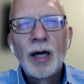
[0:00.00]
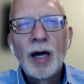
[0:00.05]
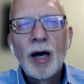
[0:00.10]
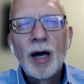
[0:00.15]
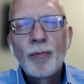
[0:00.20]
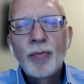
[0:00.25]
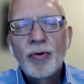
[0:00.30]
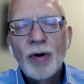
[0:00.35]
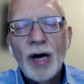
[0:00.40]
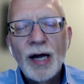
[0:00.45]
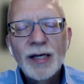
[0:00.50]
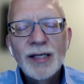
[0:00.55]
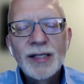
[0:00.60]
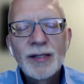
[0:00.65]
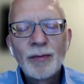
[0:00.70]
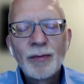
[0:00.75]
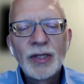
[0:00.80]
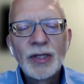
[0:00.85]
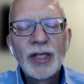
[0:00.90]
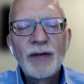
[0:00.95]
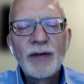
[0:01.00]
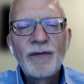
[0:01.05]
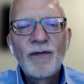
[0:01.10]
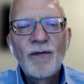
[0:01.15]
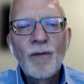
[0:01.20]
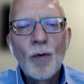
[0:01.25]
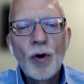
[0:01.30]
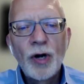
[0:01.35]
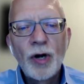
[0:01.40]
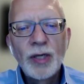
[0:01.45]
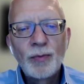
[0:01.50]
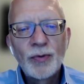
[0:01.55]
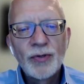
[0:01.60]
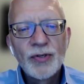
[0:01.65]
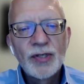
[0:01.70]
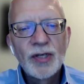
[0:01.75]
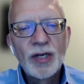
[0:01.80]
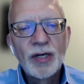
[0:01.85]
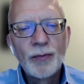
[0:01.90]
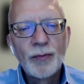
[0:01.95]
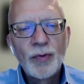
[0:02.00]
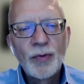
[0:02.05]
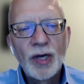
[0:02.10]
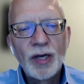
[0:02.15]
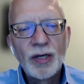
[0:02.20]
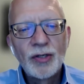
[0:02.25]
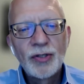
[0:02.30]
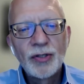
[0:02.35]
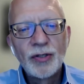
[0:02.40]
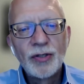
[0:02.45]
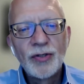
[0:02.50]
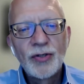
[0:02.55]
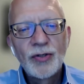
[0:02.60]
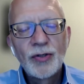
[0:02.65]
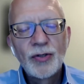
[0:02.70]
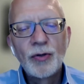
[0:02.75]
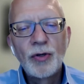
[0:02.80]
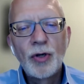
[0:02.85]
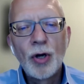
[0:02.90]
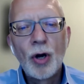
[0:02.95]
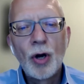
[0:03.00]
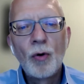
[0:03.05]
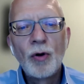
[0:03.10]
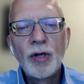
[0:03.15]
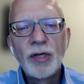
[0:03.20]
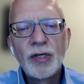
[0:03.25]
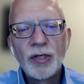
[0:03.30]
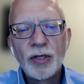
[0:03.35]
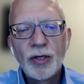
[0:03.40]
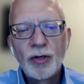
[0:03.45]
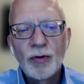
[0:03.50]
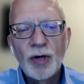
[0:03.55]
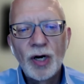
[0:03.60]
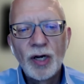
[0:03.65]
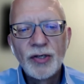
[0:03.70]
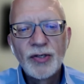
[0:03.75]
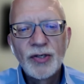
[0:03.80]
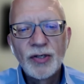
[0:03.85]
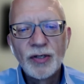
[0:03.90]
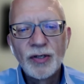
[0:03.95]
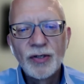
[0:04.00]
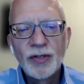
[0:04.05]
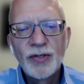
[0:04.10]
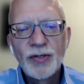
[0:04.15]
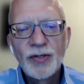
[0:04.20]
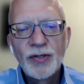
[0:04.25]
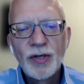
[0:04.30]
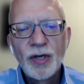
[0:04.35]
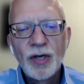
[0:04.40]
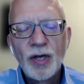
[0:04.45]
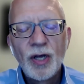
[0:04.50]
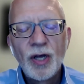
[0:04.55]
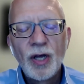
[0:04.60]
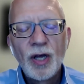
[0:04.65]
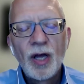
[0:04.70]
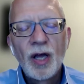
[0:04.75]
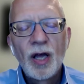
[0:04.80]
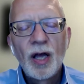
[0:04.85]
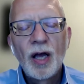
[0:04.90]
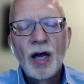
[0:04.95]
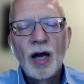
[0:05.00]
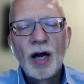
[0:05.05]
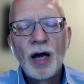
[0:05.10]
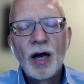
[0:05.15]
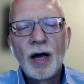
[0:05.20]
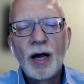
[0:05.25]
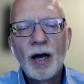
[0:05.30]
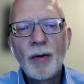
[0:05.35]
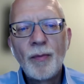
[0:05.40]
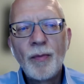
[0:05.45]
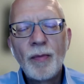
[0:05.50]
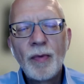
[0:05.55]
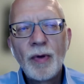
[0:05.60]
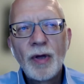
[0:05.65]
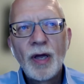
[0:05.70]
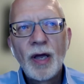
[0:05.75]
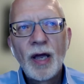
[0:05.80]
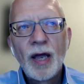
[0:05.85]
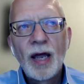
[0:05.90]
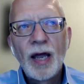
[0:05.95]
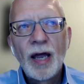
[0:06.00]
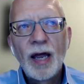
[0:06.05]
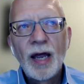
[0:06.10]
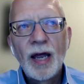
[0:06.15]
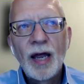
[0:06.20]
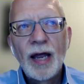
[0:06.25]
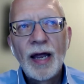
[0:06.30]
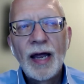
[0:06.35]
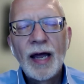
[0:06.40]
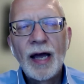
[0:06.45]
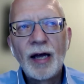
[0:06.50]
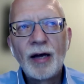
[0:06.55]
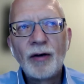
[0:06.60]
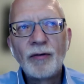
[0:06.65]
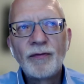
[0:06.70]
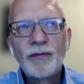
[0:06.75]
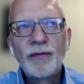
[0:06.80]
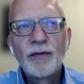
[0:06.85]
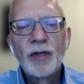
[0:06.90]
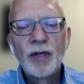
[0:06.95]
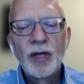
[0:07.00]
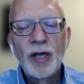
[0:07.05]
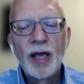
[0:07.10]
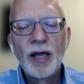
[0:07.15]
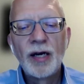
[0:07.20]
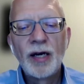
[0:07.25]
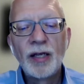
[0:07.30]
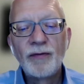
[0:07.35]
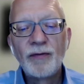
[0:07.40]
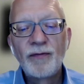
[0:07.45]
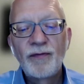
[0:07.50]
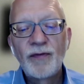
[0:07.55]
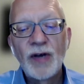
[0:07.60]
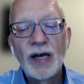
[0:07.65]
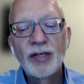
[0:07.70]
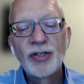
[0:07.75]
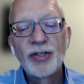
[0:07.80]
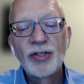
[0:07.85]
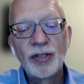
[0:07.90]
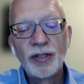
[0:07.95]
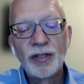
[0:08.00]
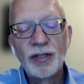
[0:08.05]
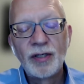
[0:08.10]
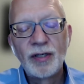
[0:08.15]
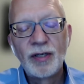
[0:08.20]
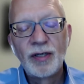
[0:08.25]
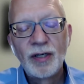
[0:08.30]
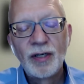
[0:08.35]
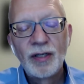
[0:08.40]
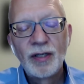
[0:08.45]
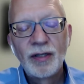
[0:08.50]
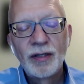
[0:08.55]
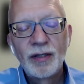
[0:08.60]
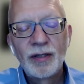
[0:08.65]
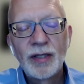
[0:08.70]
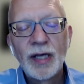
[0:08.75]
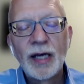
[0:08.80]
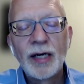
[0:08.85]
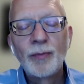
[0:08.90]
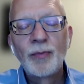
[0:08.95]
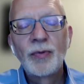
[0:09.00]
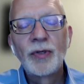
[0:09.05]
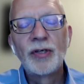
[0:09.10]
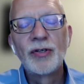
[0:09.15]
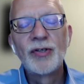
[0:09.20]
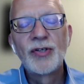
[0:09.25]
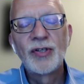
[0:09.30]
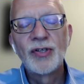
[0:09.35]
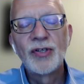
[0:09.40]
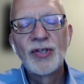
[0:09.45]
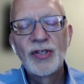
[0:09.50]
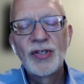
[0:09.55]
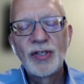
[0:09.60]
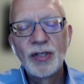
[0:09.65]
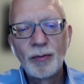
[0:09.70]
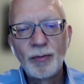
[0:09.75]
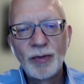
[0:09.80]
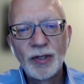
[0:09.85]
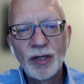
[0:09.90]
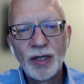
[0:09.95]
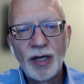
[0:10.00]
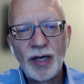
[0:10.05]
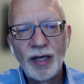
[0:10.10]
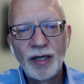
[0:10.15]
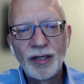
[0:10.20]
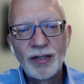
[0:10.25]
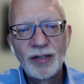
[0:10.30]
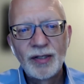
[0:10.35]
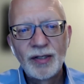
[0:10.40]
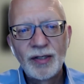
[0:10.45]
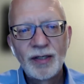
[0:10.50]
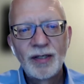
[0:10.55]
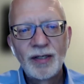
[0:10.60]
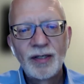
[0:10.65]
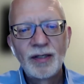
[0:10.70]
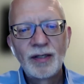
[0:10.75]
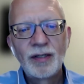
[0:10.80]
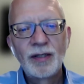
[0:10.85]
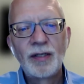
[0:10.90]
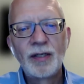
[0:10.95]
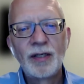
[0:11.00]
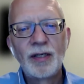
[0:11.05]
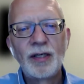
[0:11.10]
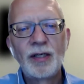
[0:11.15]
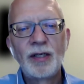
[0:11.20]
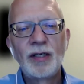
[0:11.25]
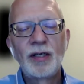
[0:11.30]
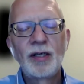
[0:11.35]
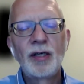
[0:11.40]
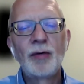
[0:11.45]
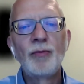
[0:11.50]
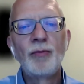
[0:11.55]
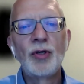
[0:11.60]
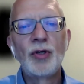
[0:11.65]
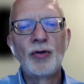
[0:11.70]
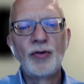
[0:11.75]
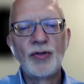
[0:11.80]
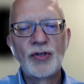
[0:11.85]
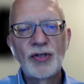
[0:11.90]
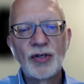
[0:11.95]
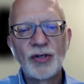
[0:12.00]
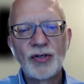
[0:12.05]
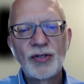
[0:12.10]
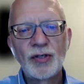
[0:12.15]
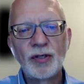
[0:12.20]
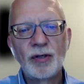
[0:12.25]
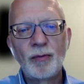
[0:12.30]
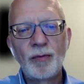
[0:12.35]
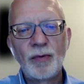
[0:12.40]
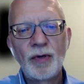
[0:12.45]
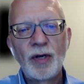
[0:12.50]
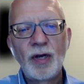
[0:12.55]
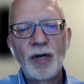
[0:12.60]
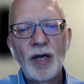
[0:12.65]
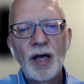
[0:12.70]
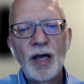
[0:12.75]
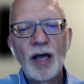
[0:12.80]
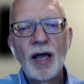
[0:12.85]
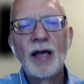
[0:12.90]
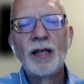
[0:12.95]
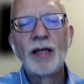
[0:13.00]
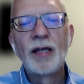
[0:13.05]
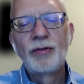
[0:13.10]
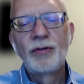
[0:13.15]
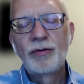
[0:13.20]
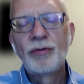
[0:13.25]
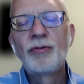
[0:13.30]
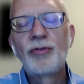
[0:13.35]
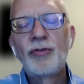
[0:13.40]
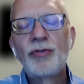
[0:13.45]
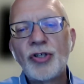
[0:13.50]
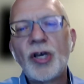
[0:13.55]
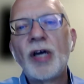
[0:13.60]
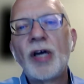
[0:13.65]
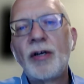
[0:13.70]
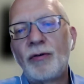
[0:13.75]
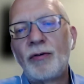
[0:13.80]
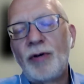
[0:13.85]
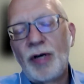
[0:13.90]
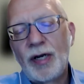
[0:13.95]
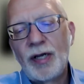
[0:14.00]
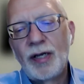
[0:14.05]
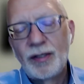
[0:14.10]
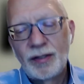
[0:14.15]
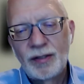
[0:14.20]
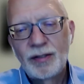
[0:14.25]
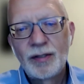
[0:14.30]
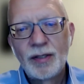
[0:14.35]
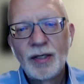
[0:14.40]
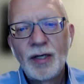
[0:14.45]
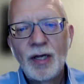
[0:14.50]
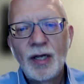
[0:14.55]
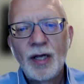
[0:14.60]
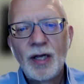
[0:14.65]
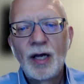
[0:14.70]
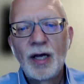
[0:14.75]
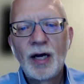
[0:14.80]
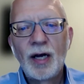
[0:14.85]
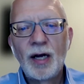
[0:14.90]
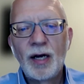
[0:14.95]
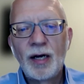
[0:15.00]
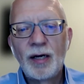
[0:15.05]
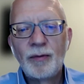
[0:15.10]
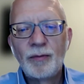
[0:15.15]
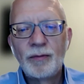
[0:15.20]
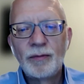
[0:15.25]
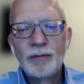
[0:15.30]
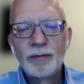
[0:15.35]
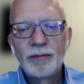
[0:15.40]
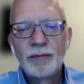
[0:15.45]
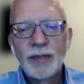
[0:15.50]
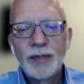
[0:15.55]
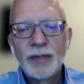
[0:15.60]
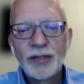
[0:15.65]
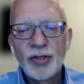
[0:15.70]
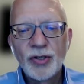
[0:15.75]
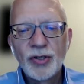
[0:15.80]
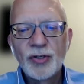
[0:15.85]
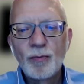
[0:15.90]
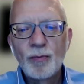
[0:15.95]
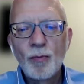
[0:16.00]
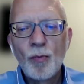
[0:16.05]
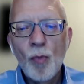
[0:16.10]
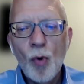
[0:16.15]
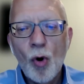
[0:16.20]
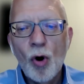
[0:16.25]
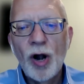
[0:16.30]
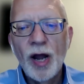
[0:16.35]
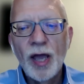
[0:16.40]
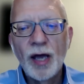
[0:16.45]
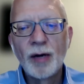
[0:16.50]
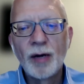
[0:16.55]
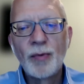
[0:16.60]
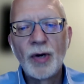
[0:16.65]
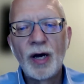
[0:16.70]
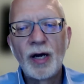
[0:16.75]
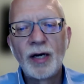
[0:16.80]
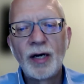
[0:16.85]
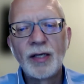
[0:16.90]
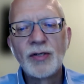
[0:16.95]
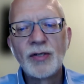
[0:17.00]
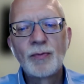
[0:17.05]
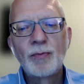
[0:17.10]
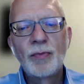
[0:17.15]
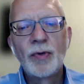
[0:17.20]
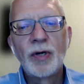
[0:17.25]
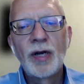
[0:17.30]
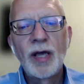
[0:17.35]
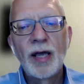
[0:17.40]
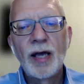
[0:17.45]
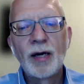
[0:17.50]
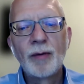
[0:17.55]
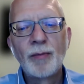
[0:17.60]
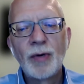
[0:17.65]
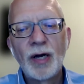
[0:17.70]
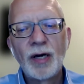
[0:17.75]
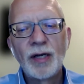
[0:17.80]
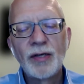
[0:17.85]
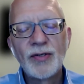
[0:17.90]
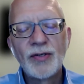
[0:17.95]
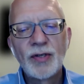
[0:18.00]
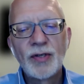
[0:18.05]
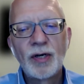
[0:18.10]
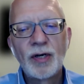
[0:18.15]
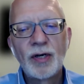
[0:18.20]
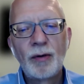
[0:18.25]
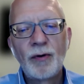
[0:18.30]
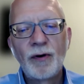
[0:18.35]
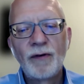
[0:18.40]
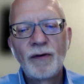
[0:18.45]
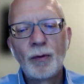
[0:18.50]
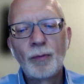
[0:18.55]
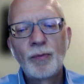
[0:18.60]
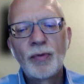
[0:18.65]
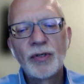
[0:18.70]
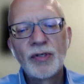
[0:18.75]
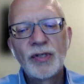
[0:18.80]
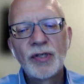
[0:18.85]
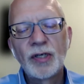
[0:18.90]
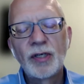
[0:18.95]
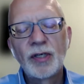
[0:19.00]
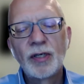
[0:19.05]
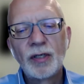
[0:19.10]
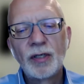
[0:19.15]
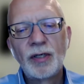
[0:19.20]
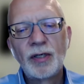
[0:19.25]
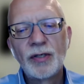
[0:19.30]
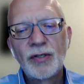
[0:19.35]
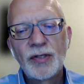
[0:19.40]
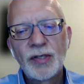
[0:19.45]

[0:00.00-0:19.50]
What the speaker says: approximately 40% of patients who go into crisis um, have an infection that appears to stimulate the immune system and generate not just more antibodies, but antibodies that are of a particular